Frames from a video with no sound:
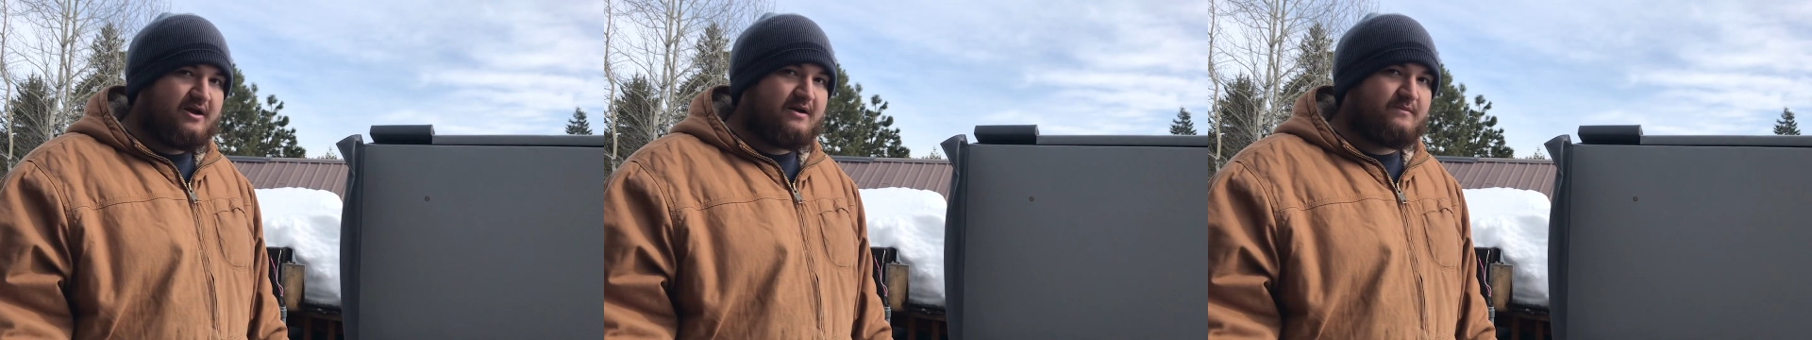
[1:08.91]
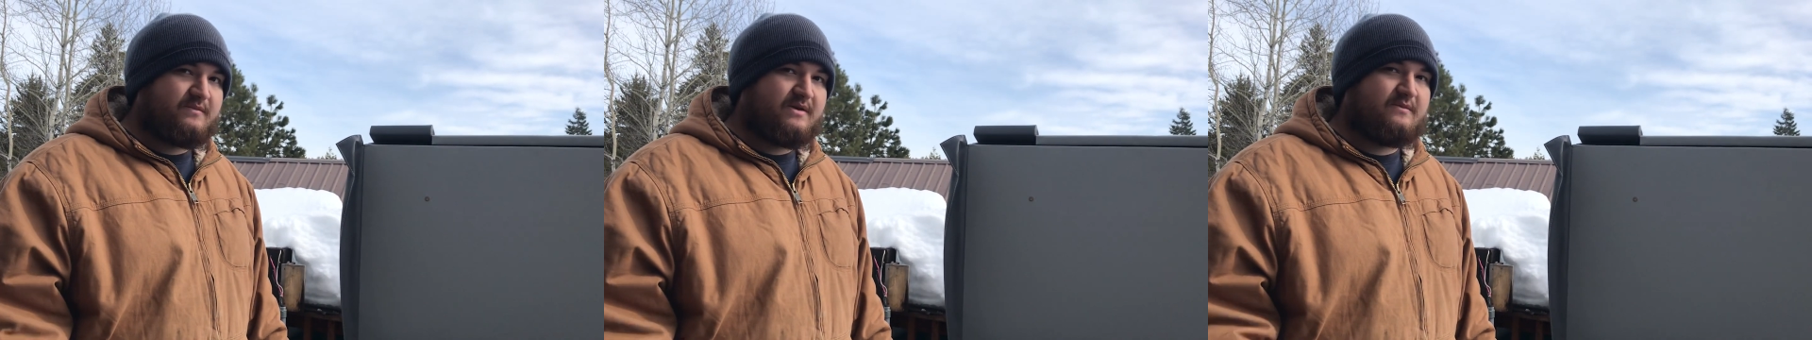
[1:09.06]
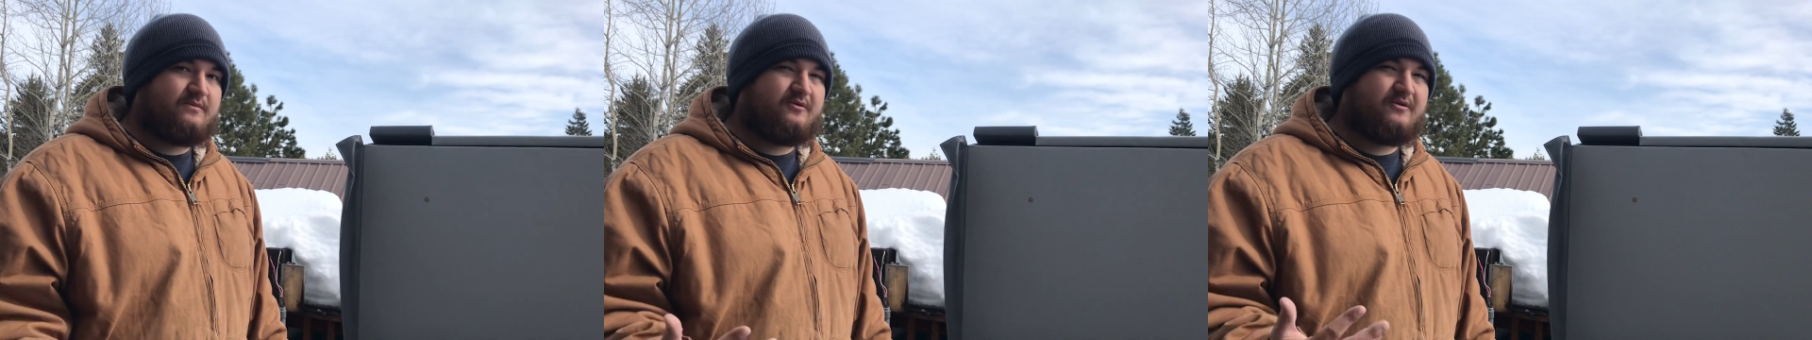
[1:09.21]
of
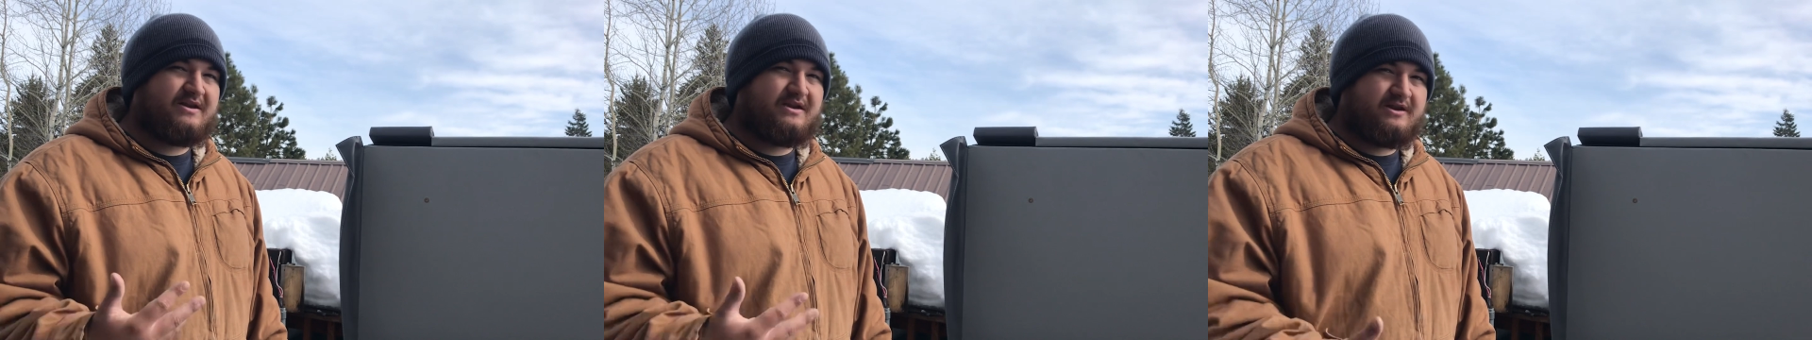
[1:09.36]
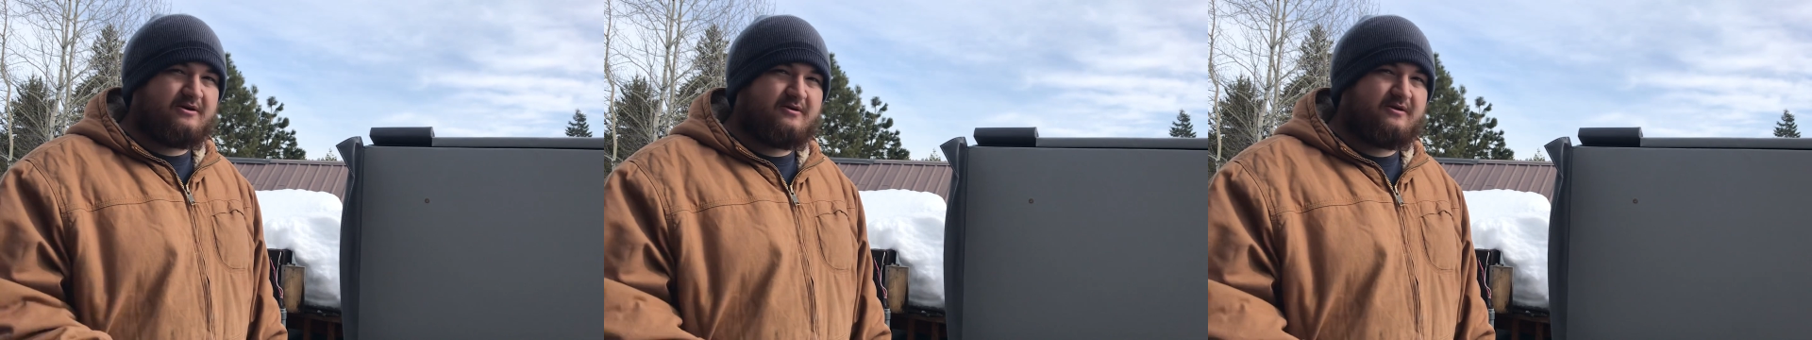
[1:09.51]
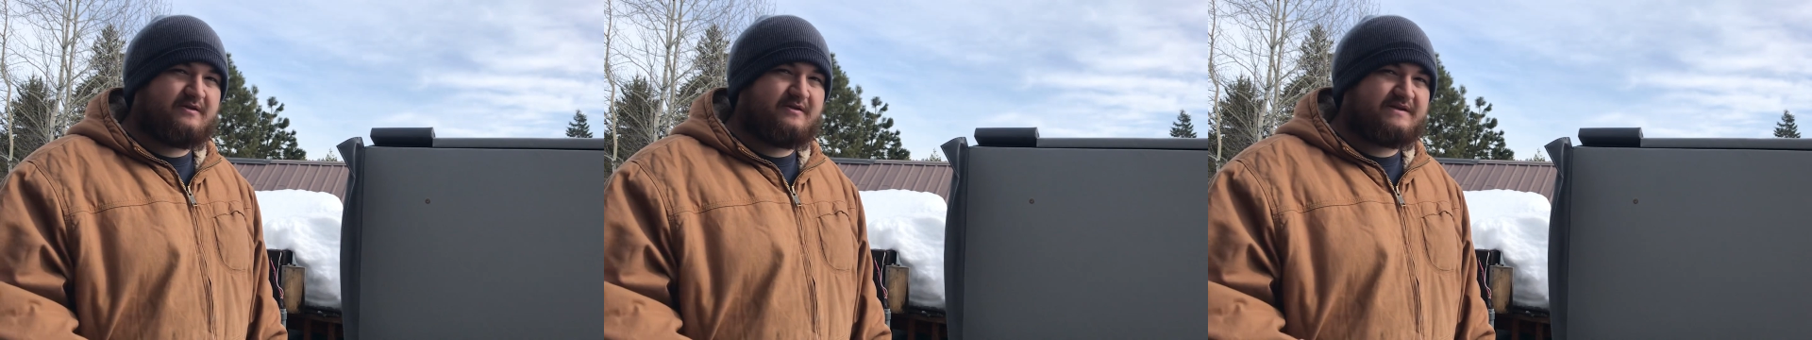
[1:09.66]
people in
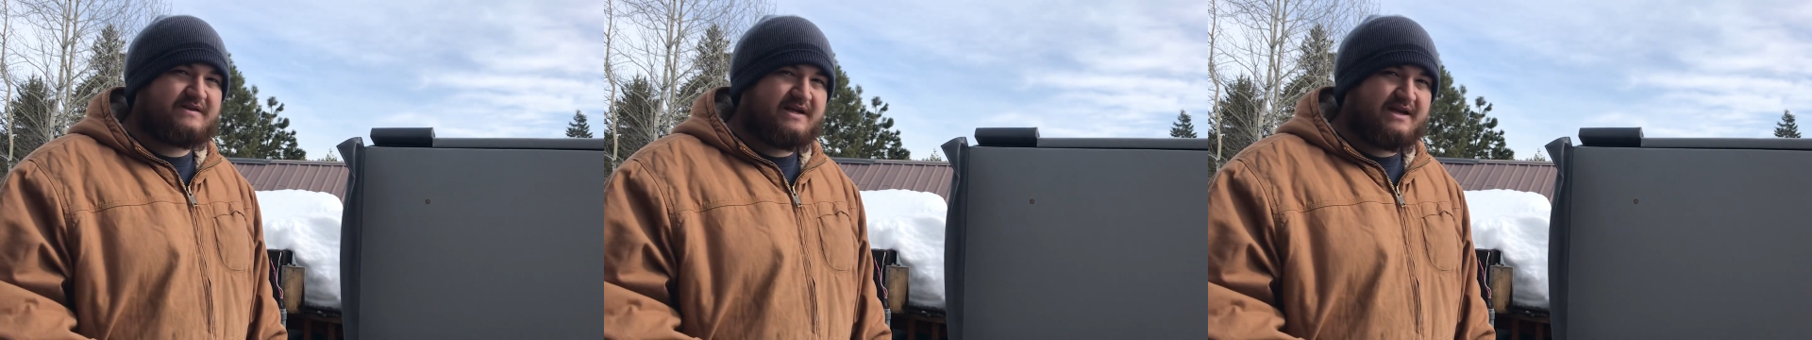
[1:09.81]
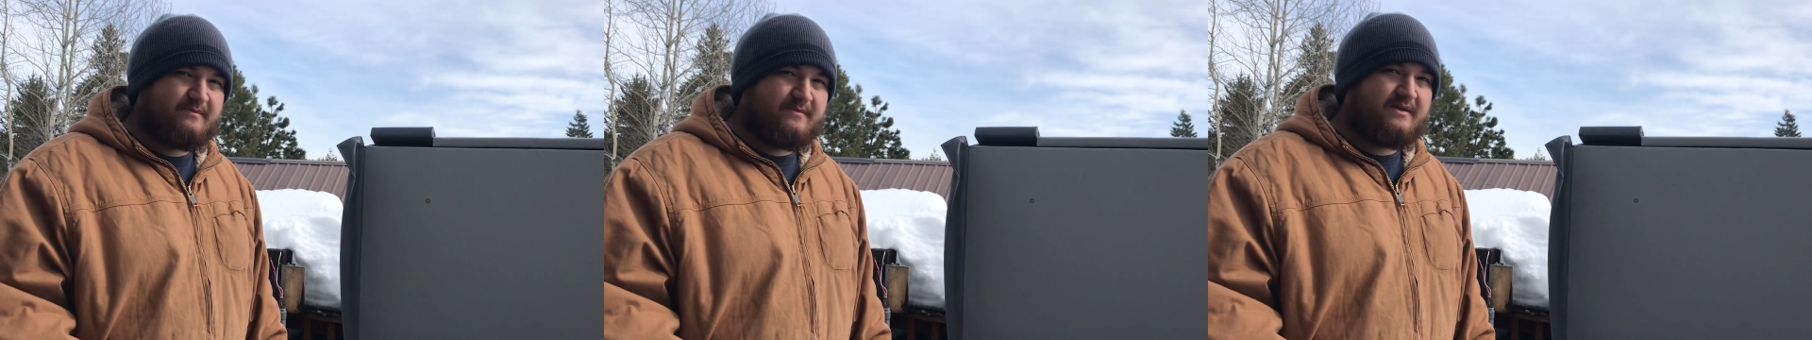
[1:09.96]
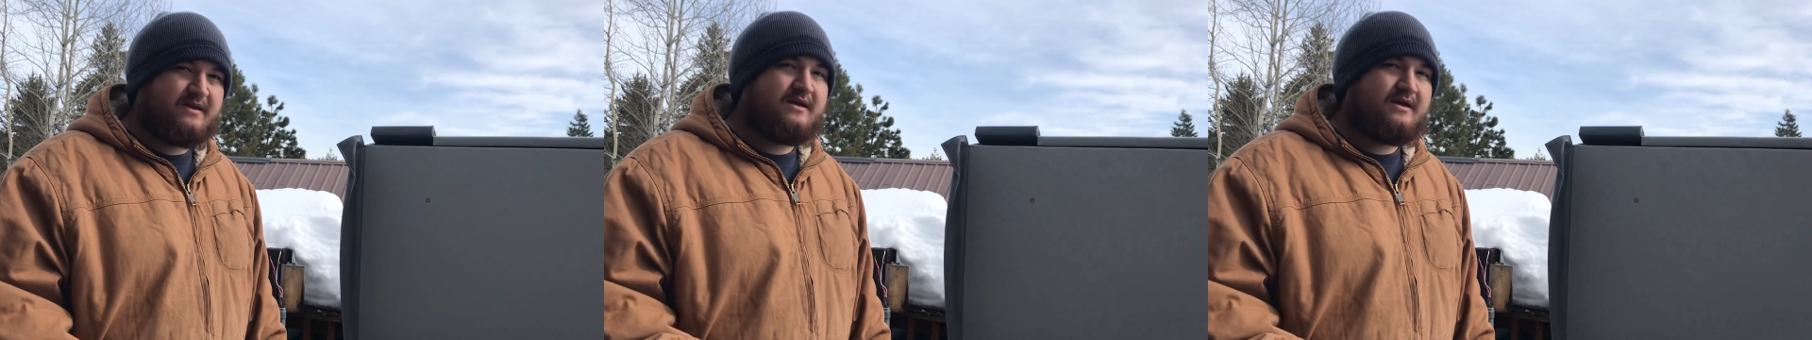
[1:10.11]
here all the time,